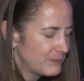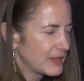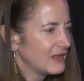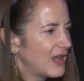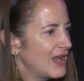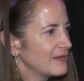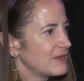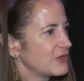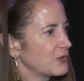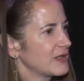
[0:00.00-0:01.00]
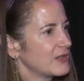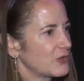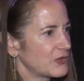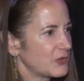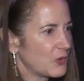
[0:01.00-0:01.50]
but a lot of the story is
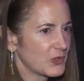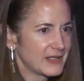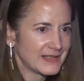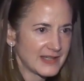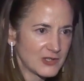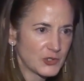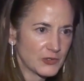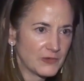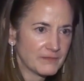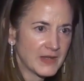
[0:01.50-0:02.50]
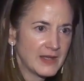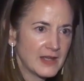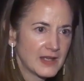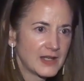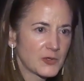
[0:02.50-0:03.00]
also organizational.
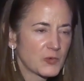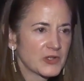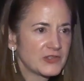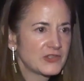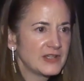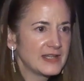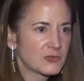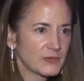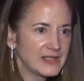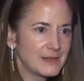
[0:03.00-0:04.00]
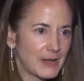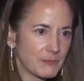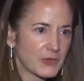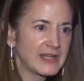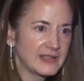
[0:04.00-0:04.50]
In other words, it's really about
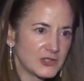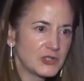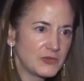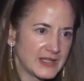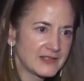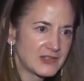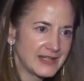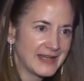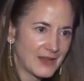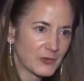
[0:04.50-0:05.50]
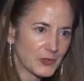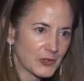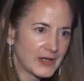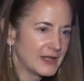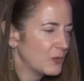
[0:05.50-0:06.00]
bringing the two things together
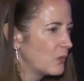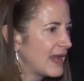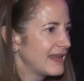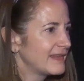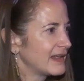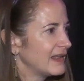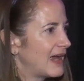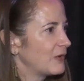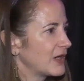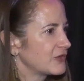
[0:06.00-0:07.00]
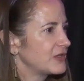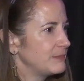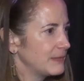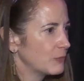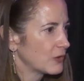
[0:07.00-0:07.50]
in a way that allowed us to
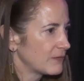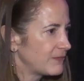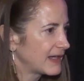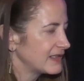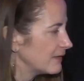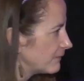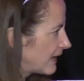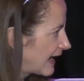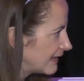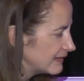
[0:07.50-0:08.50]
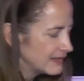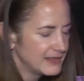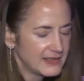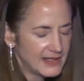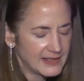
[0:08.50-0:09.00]
be more effective, and
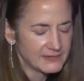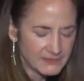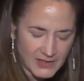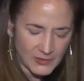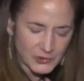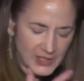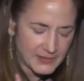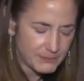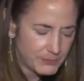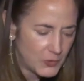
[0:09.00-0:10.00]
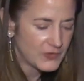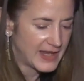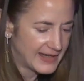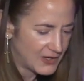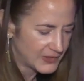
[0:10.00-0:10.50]
I'll try to pull that
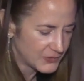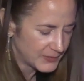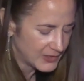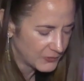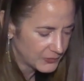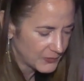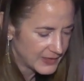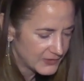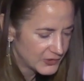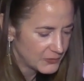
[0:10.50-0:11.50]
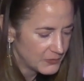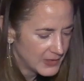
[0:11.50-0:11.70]
out as we go through it. So